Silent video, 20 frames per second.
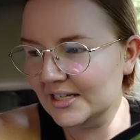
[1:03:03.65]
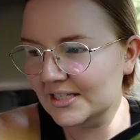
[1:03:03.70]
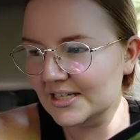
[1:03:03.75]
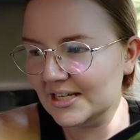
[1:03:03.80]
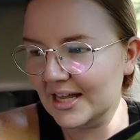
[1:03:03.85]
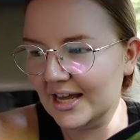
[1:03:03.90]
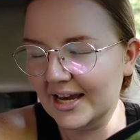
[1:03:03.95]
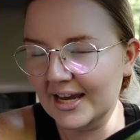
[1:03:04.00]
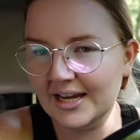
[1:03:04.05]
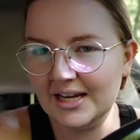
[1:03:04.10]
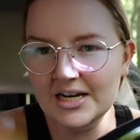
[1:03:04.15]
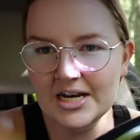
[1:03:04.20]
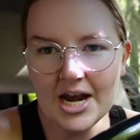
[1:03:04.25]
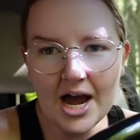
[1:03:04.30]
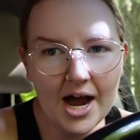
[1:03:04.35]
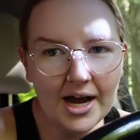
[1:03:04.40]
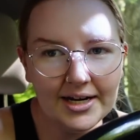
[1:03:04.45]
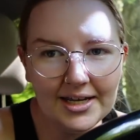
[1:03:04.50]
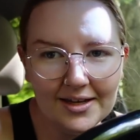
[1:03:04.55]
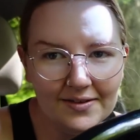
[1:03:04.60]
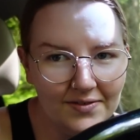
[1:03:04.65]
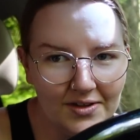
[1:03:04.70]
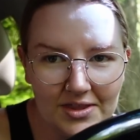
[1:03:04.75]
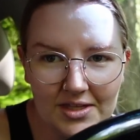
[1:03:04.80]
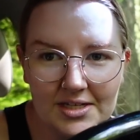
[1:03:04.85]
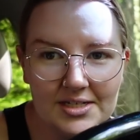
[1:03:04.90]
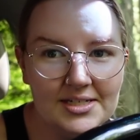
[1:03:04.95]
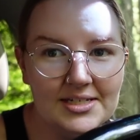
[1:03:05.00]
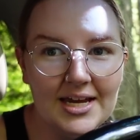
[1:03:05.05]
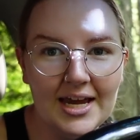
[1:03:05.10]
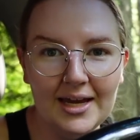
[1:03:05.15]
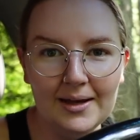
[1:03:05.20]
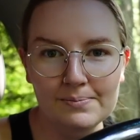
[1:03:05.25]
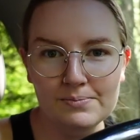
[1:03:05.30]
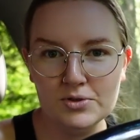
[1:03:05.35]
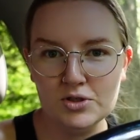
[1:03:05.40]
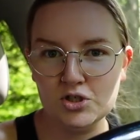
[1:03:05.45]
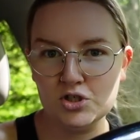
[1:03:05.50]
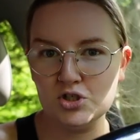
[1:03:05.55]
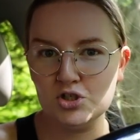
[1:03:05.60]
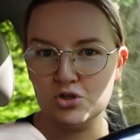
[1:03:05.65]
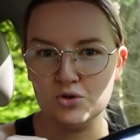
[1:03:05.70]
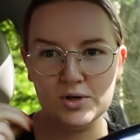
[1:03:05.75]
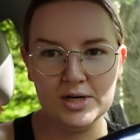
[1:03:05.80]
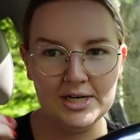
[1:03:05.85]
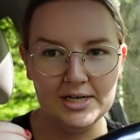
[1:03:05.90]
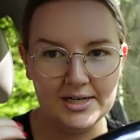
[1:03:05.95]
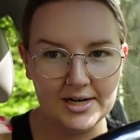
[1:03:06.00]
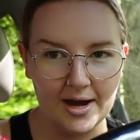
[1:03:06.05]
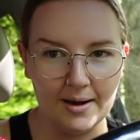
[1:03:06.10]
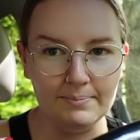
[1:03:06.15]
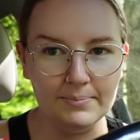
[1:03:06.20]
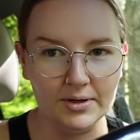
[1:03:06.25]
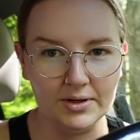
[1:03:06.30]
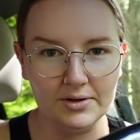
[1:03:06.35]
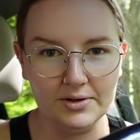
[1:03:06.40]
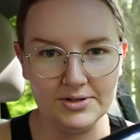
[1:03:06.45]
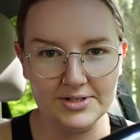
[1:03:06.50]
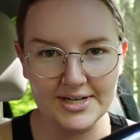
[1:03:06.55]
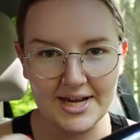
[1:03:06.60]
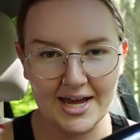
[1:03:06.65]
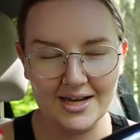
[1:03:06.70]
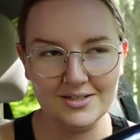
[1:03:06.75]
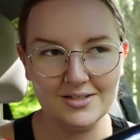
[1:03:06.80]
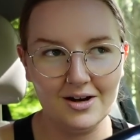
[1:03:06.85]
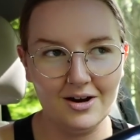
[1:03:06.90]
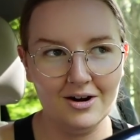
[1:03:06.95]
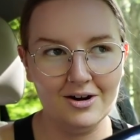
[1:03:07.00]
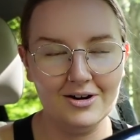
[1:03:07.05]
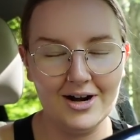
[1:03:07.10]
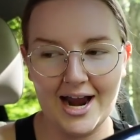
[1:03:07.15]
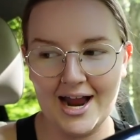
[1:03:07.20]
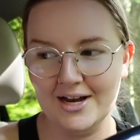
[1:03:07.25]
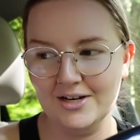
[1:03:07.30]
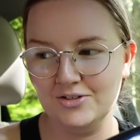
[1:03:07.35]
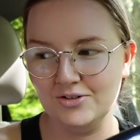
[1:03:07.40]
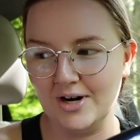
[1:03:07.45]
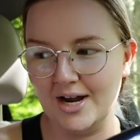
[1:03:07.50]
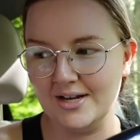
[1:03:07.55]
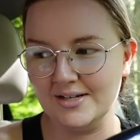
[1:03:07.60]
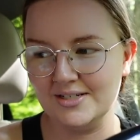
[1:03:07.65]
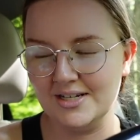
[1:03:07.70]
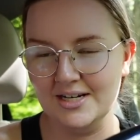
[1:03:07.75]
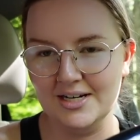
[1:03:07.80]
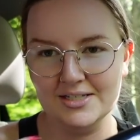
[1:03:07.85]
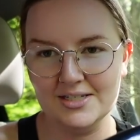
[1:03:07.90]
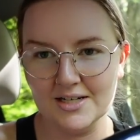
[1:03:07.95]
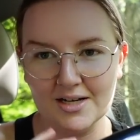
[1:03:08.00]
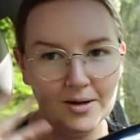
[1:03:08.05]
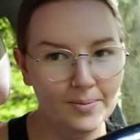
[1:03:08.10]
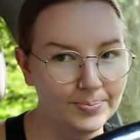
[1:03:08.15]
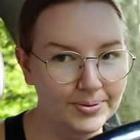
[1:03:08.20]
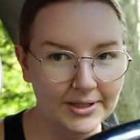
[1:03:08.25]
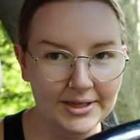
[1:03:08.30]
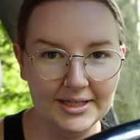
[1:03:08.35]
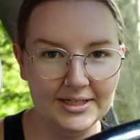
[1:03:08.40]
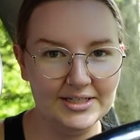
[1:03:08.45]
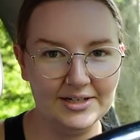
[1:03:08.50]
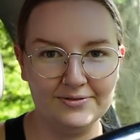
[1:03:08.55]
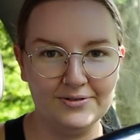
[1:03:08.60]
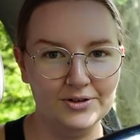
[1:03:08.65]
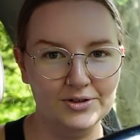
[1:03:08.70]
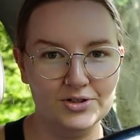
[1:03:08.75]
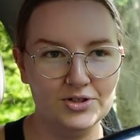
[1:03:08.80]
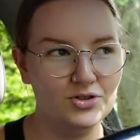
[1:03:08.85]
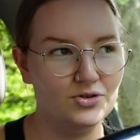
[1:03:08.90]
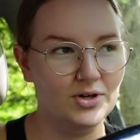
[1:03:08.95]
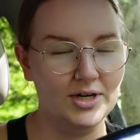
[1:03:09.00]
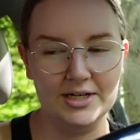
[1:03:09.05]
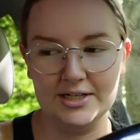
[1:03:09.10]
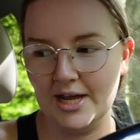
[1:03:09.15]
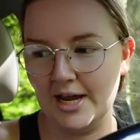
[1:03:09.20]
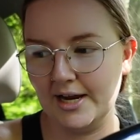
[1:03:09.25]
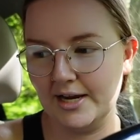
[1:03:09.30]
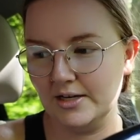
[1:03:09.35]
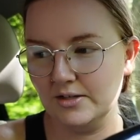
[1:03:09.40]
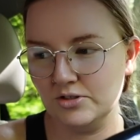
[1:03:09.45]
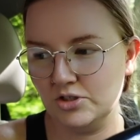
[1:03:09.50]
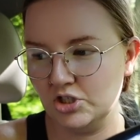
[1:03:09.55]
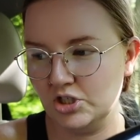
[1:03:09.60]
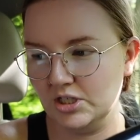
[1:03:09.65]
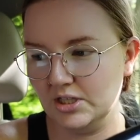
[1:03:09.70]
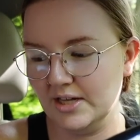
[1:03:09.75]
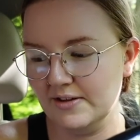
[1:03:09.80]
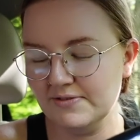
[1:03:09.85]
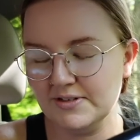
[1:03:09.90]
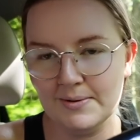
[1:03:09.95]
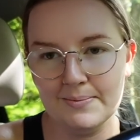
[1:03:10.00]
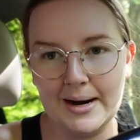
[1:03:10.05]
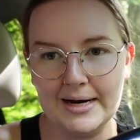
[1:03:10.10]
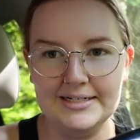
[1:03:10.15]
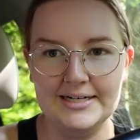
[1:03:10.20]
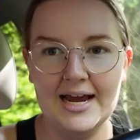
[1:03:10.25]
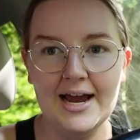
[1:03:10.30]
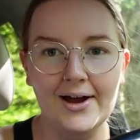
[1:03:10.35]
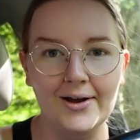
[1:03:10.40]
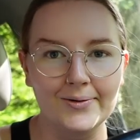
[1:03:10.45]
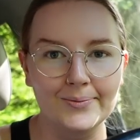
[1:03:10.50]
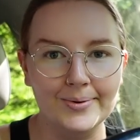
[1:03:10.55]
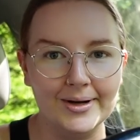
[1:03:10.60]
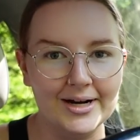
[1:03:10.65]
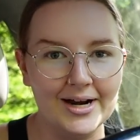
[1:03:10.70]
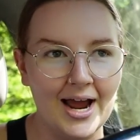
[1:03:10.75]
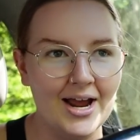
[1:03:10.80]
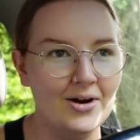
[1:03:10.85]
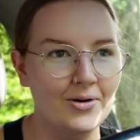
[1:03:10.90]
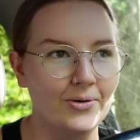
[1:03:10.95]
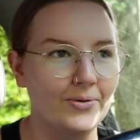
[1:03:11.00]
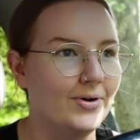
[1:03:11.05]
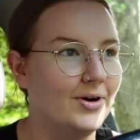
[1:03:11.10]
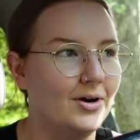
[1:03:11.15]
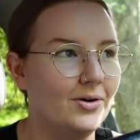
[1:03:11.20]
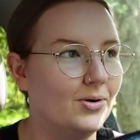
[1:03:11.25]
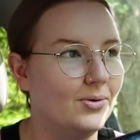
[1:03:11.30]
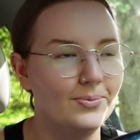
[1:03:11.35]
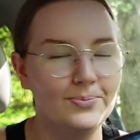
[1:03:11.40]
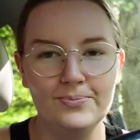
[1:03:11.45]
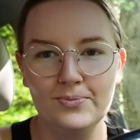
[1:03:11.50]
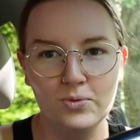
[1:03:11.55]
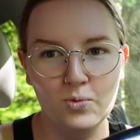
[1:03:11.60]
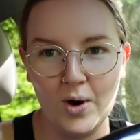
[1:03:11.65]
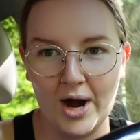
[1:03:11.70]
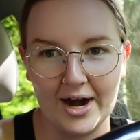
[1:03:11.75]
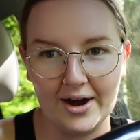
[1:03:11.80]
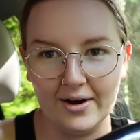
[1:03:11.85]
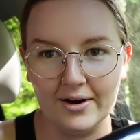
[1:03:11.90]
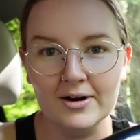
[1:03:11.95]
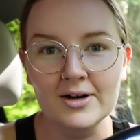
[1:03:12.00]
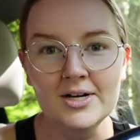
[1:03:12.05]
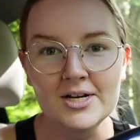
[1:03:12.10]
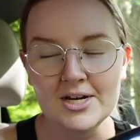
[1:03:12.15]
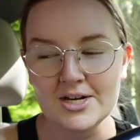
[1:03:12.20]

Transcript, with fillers: it's like not even the same street numbers as our address, and it's a completely different street. Like she lives in my town, but I don't know where.